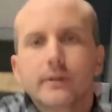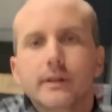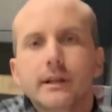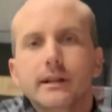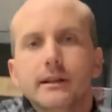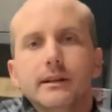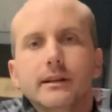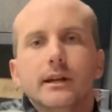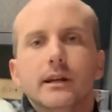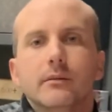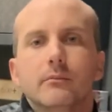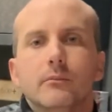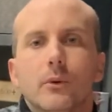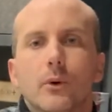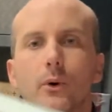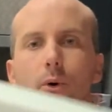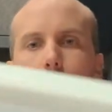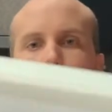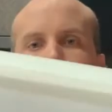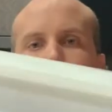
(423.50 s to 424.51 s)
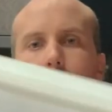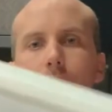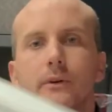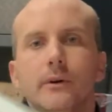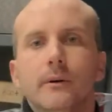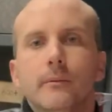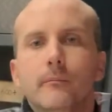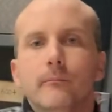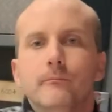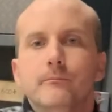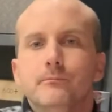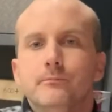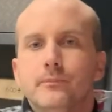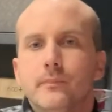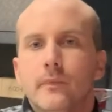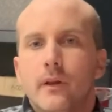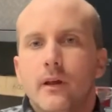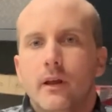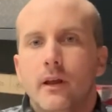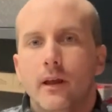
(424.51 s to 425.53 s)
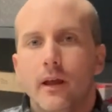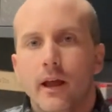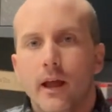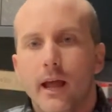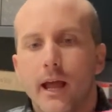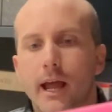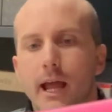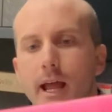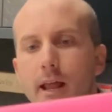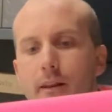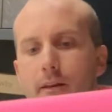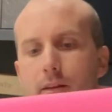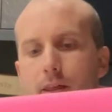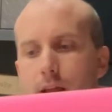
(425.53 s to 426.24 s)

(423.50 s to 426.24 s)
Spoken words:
clean mold, and